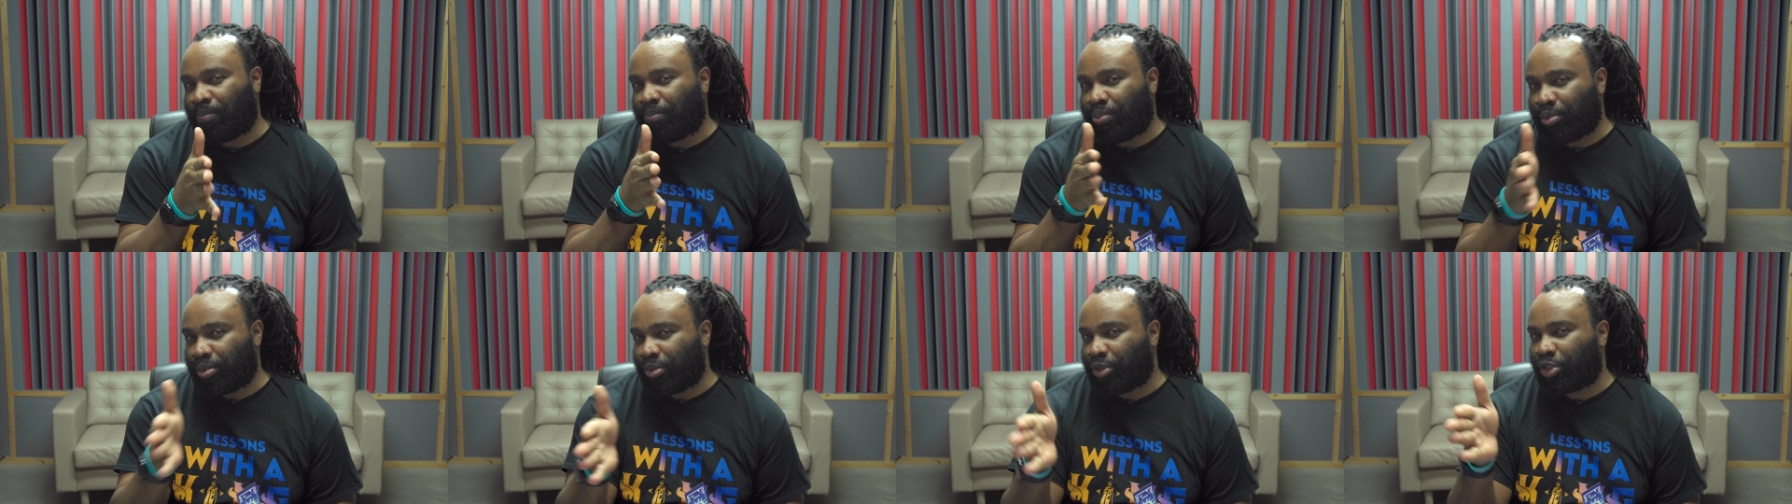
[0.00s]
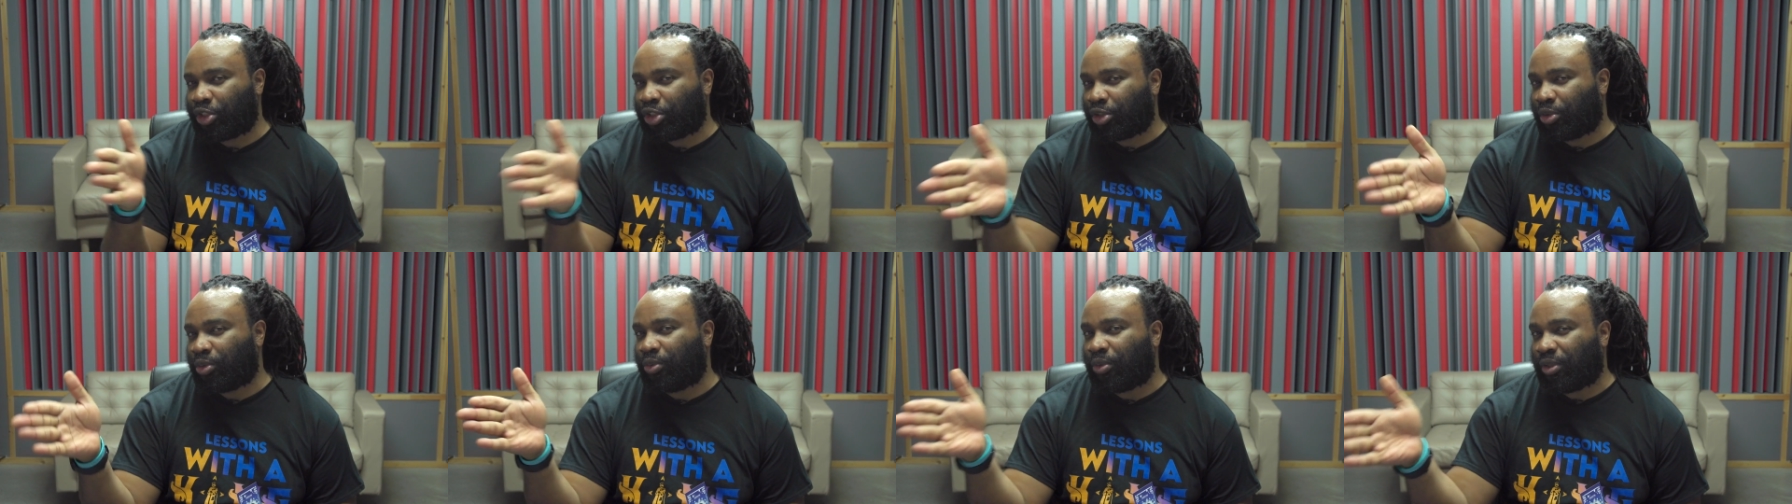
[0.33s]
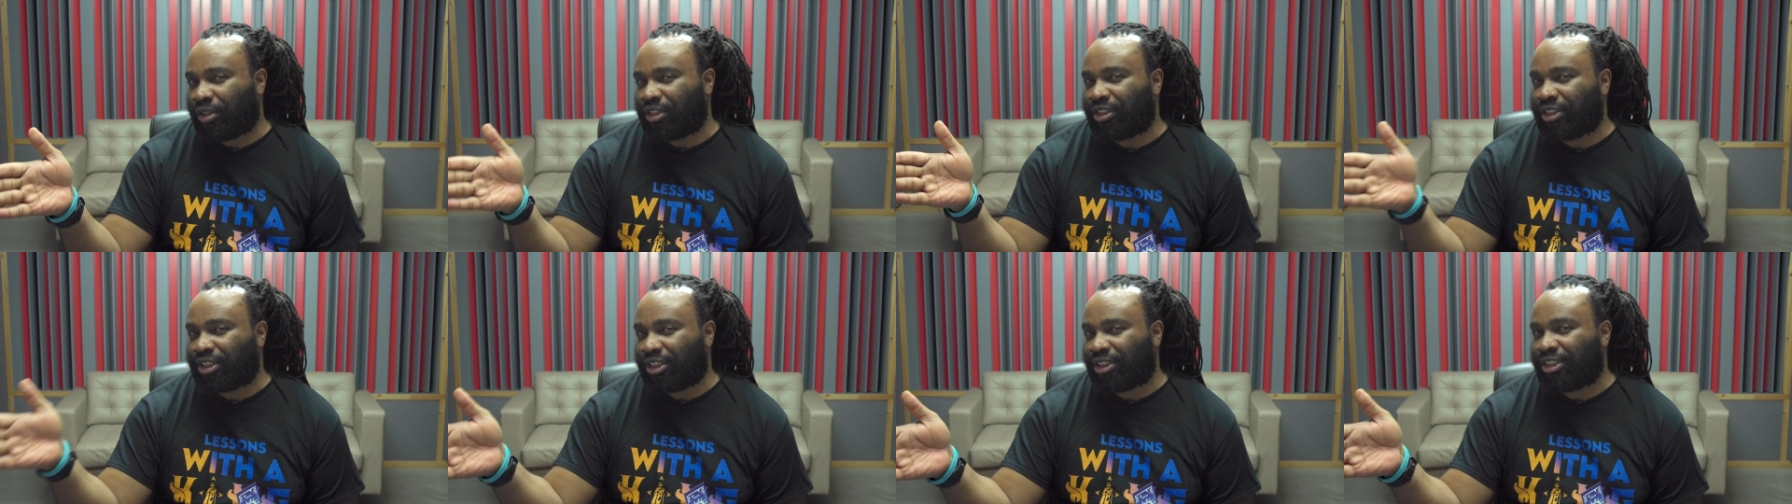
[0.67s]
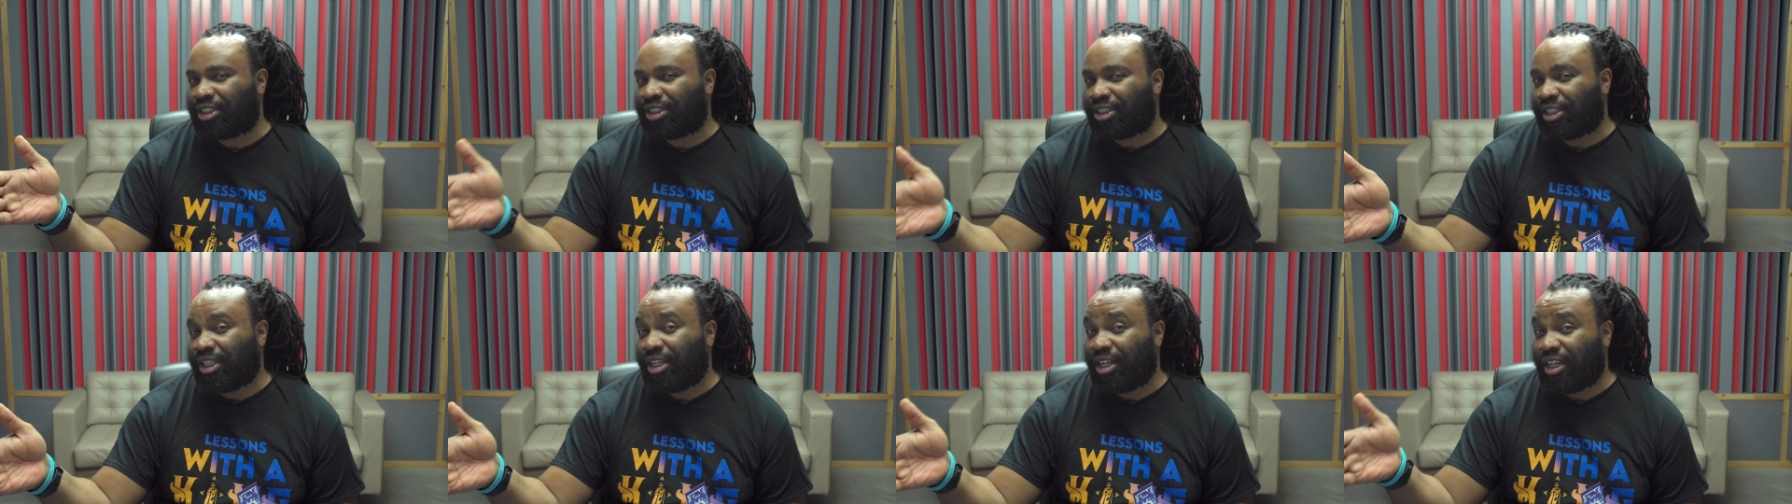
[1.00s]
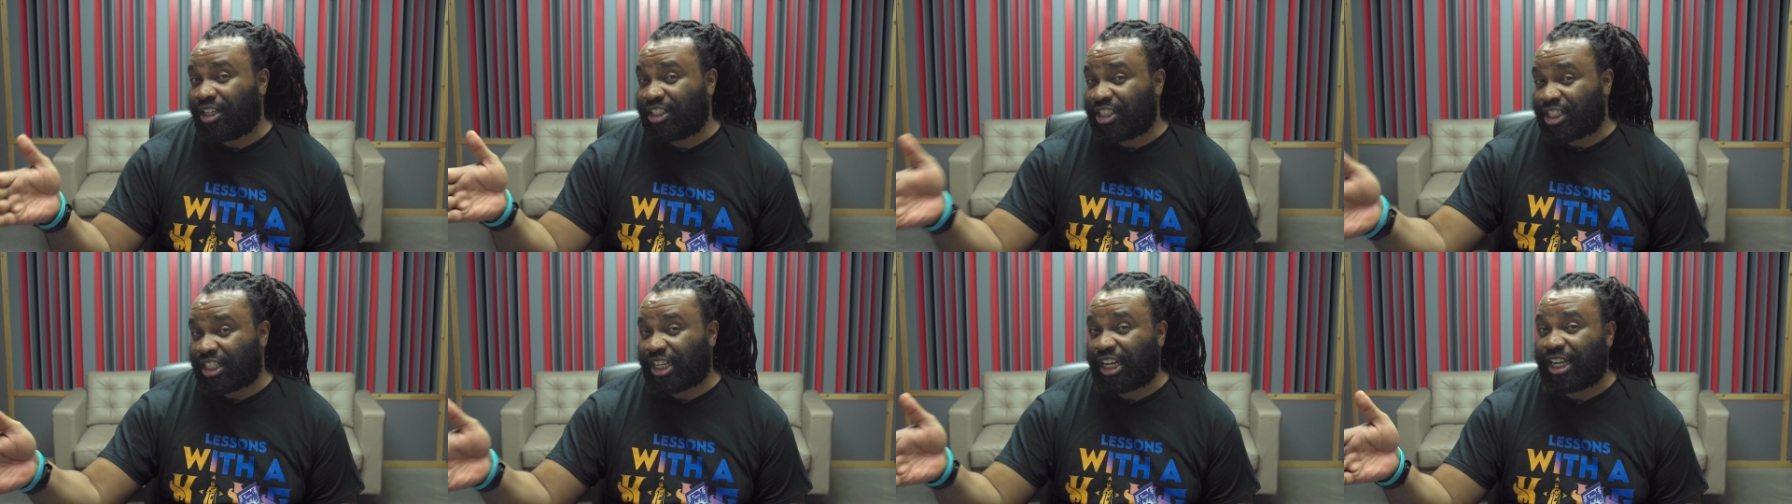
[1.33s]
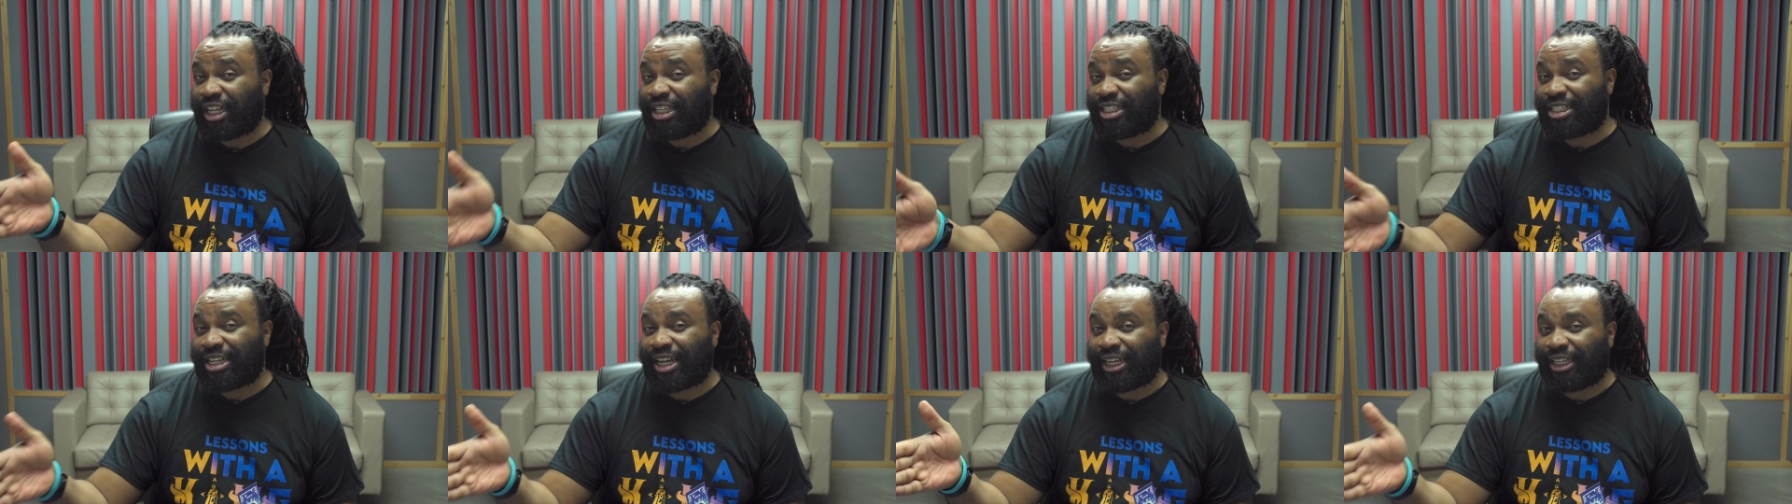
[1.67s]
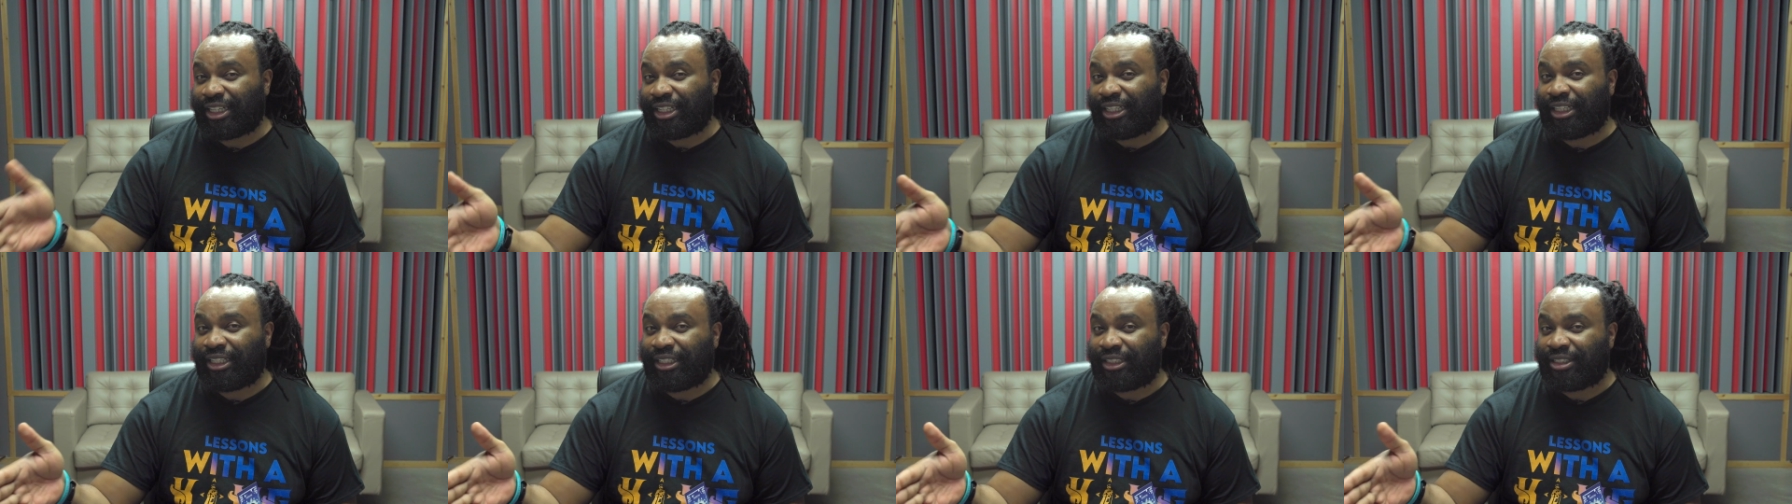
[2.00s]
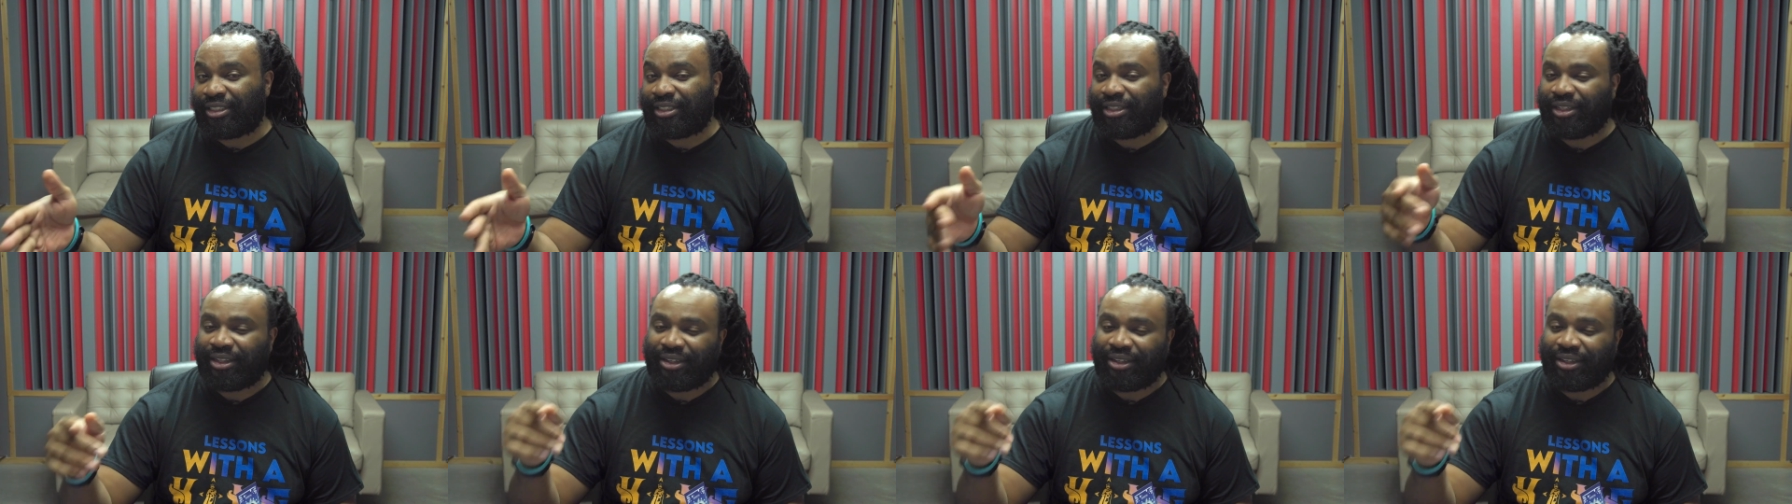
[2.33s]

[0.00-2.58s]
push towards this change I need?